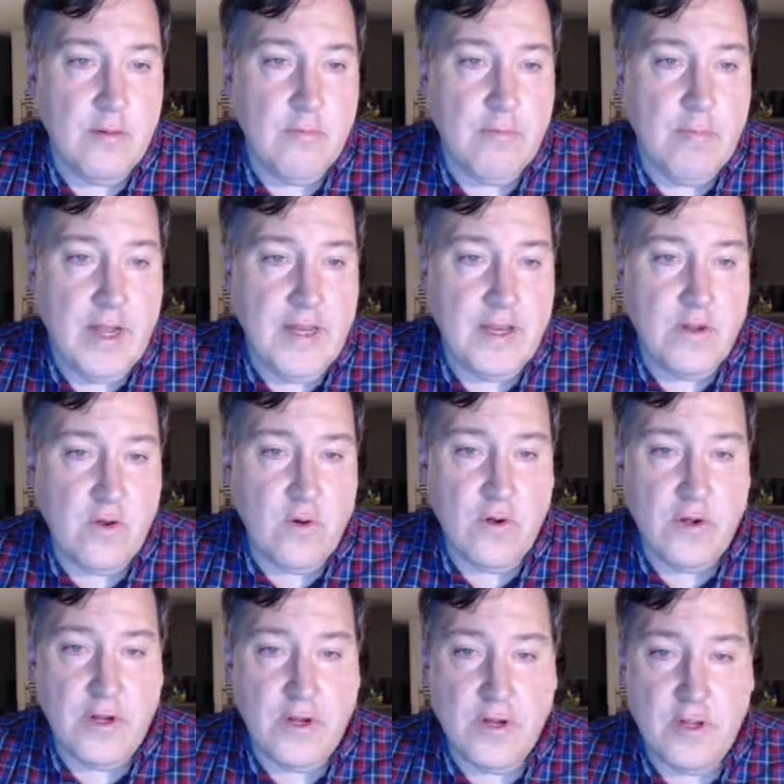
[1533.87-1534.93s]

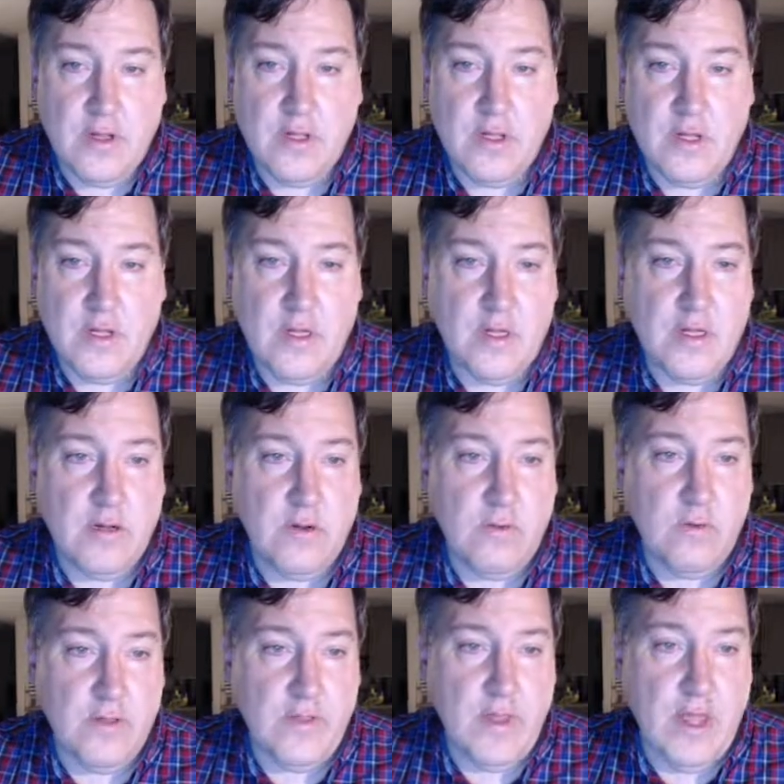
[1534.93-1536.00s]
Bytecoin.
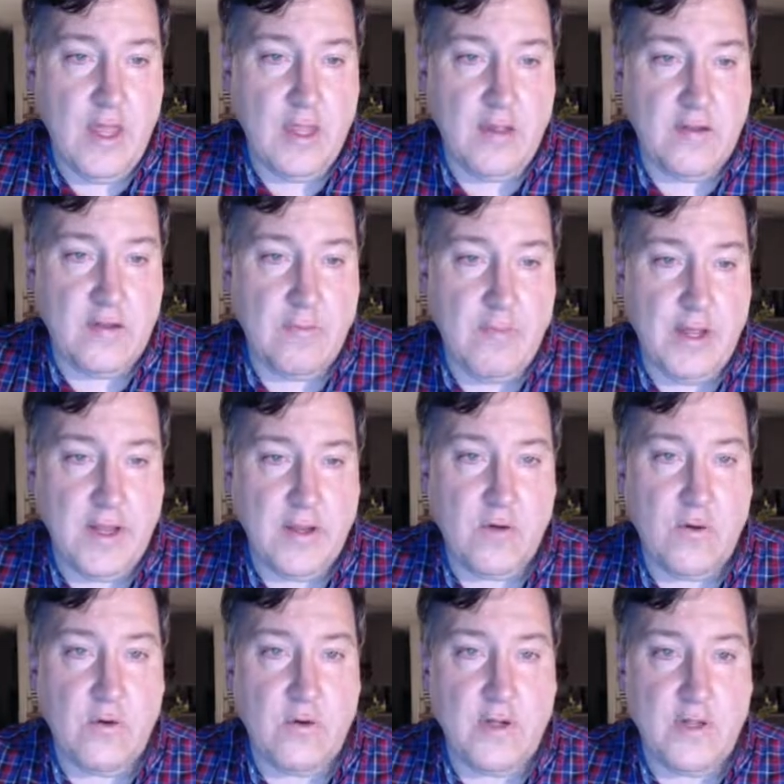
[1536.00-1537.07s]
What the heck is
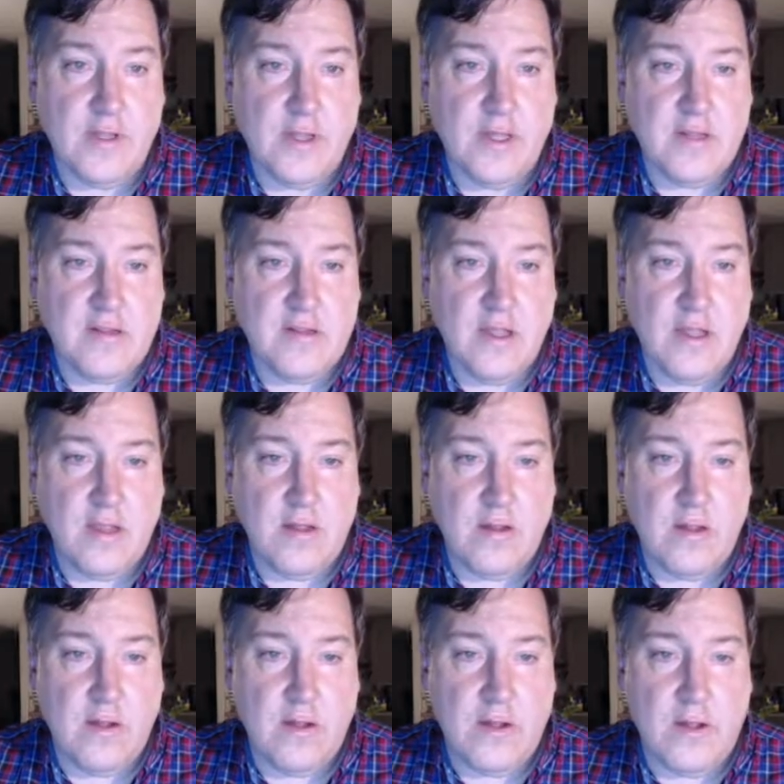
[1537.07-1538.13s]
Bytecoin? Let's take a
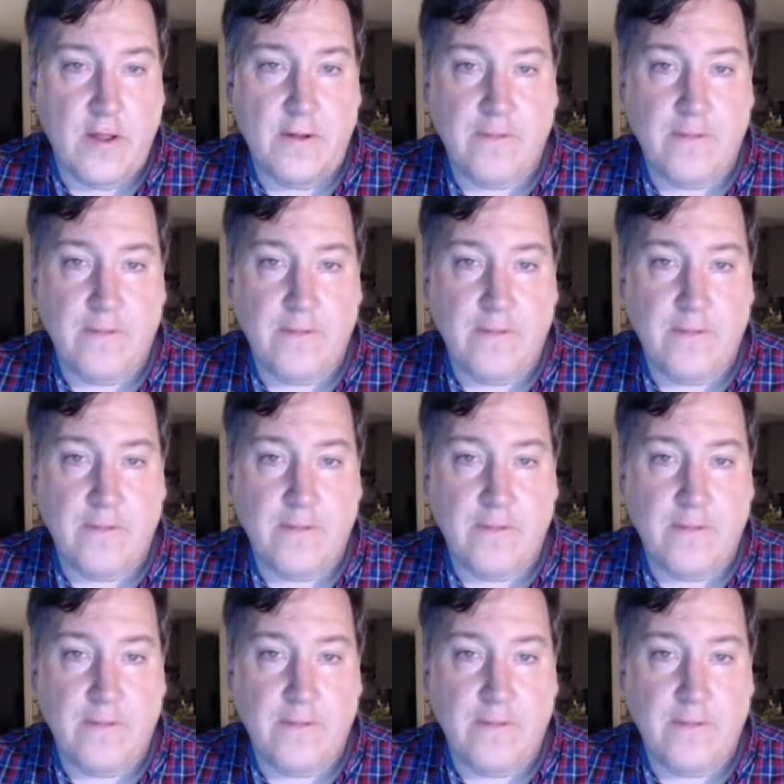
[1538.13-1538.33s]
look.